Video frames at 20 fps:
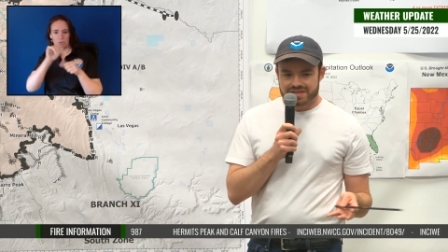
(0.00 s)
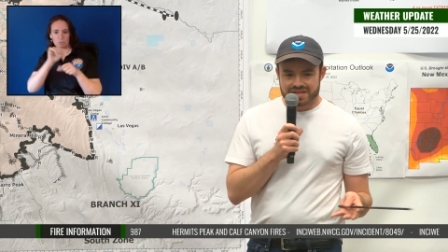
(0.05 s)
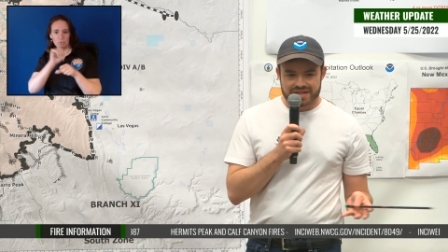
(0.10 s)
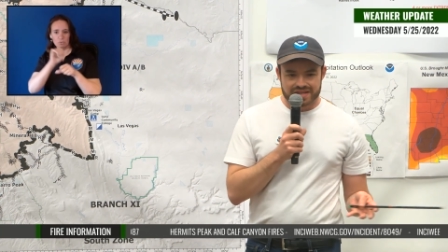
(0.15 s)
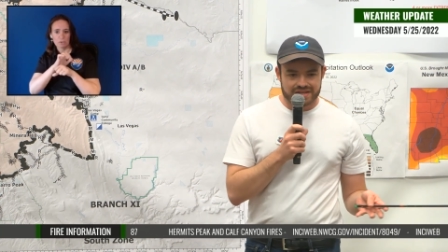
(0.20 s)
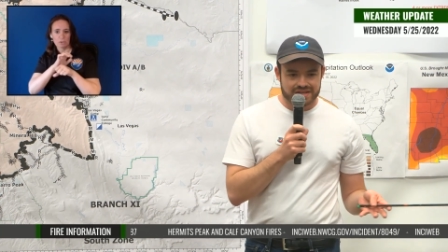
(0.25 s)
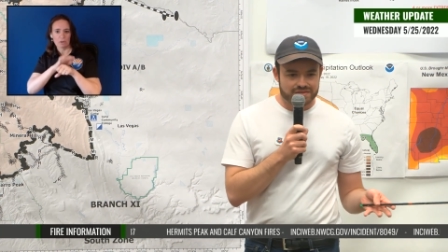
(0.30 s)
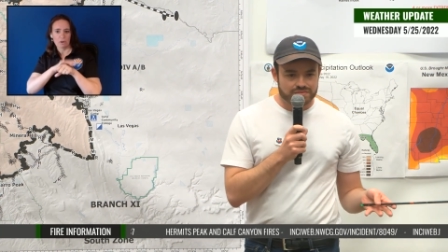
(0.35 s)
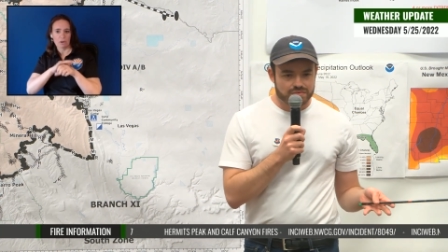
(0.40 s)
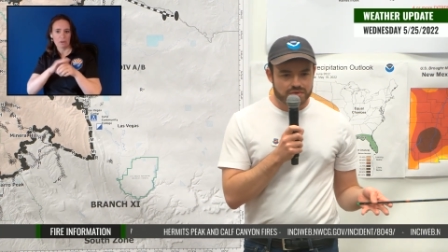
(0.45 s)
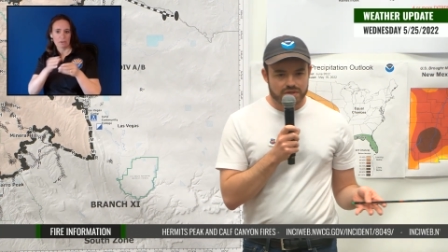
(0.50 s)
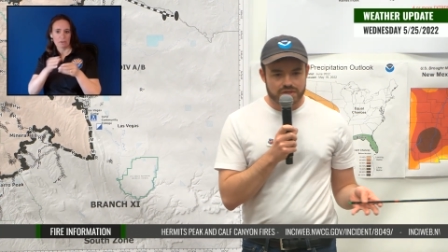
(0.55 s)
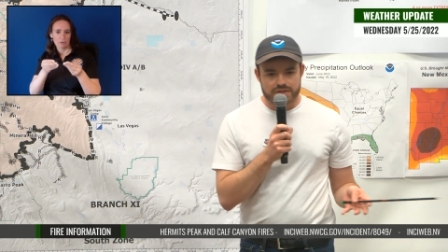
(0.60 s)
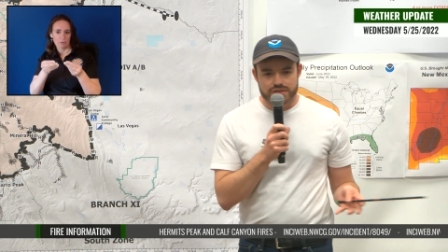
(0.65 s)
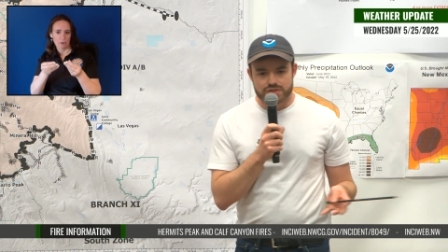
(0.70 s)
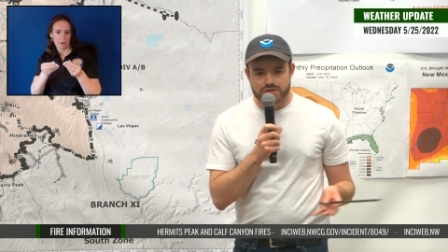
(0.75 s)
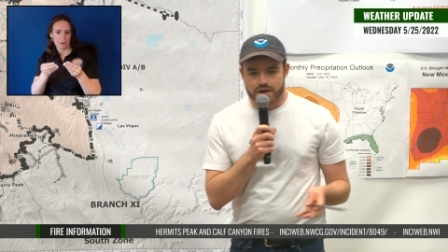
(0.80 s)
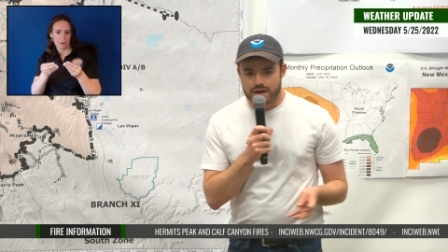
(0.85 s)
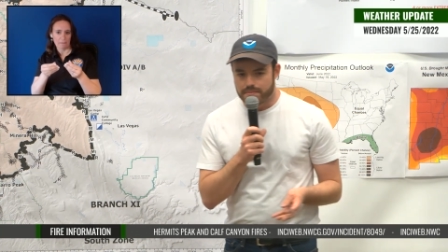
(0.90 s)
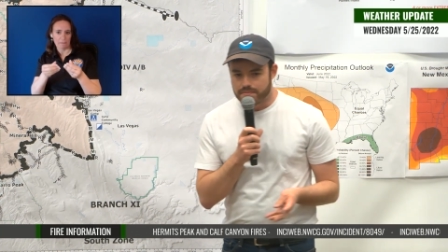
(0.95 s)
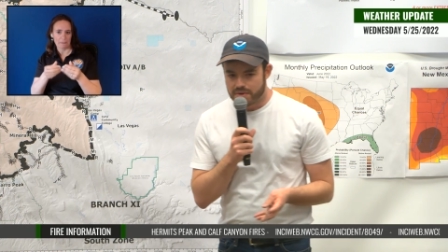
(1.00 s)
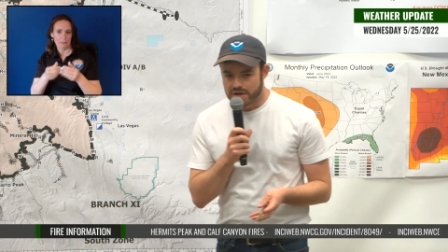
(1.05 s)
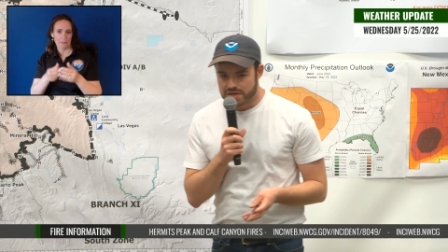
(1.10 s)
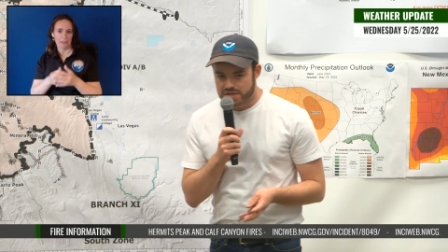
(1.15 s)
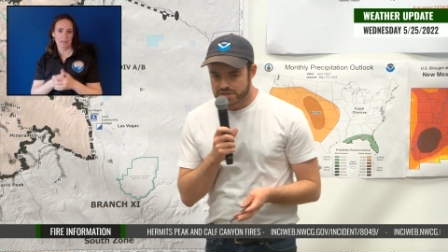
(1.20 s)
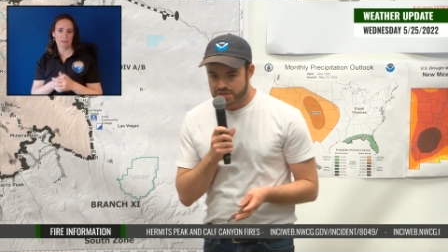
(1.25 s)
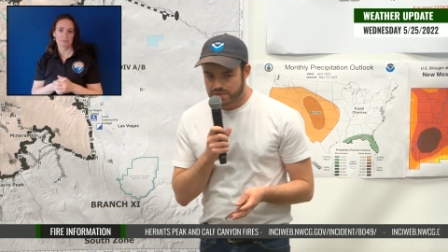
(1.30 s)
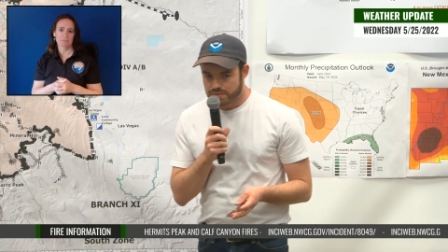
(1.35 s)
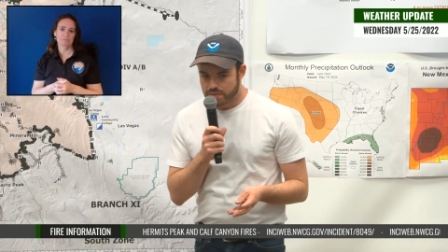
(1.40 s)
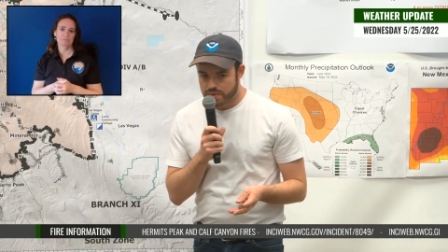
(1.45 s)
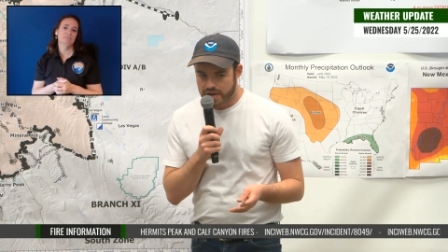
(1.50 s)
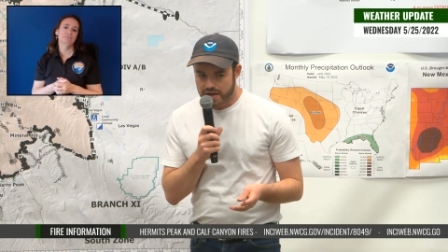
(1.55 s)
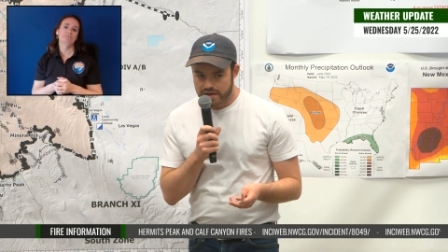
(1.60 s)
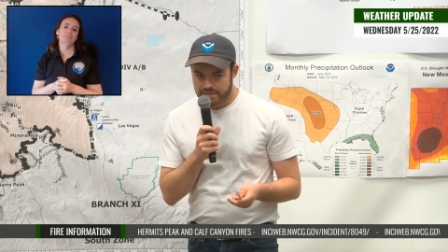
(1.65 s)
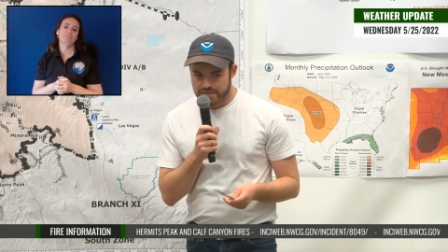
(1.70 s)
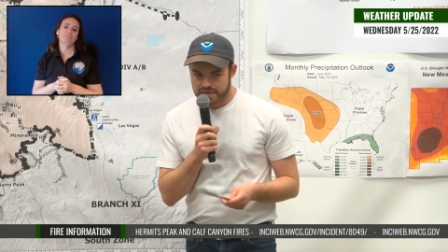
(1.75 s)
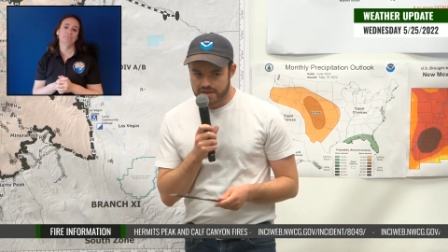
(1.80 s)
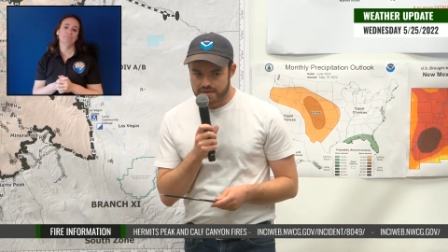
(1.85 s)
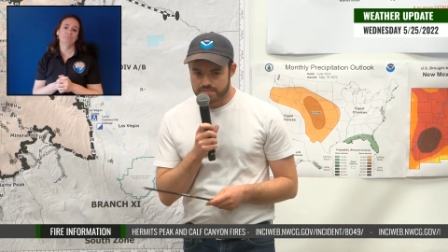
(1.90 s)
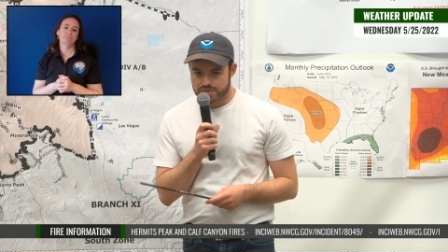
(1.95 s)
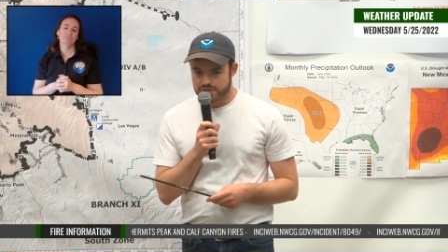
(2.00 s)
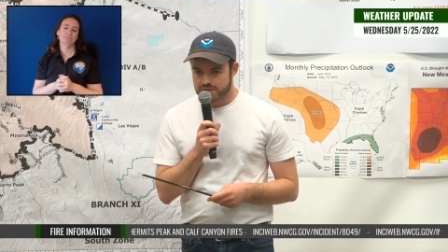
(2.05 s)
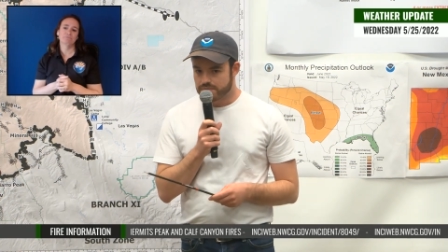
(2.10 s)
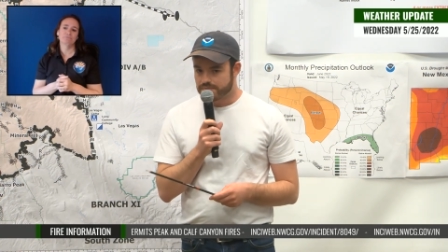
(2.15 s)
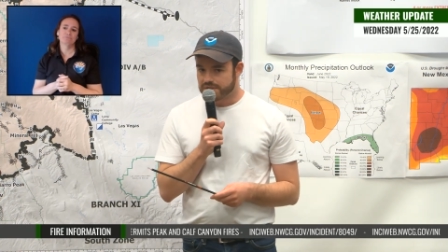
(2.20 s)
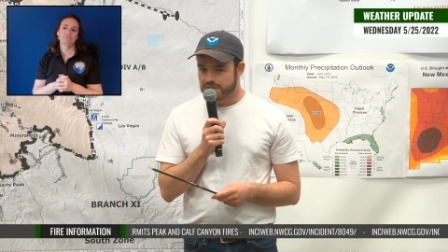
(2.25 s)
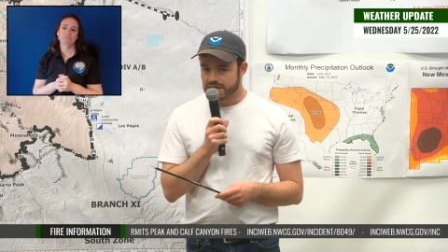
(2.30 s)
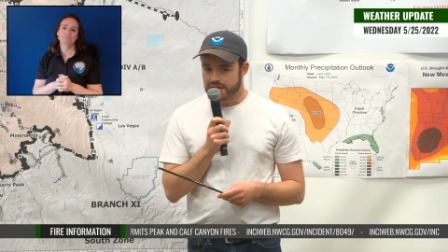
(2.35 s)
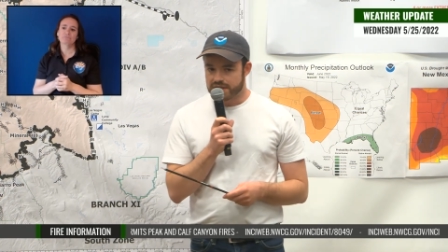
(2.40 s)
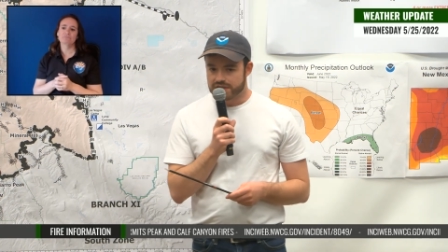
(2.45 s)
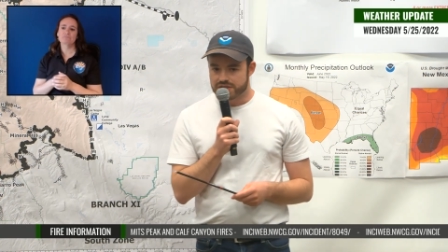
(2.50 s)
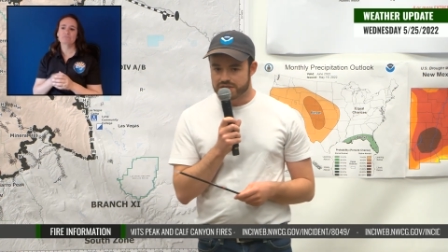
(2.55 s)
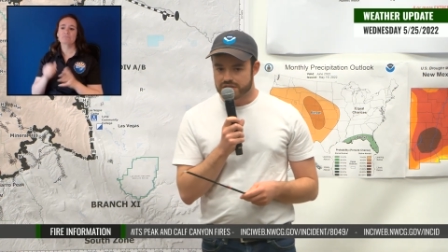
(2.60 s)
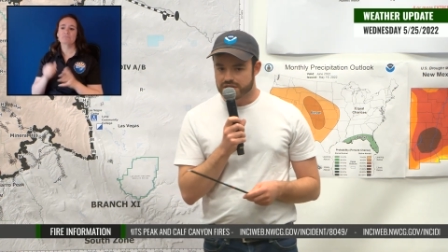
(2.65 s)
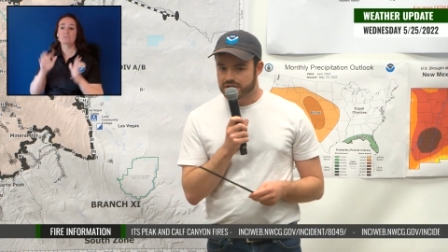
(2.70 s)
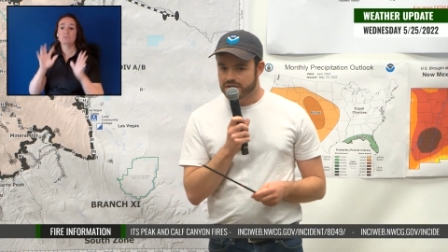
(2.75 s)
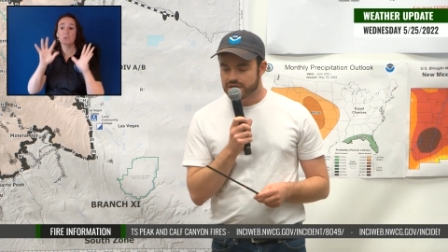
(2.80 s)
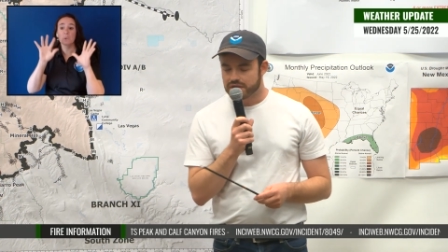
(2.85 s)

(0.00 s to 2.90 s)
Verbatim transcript: they didn't really drop much in the way of any precipitation.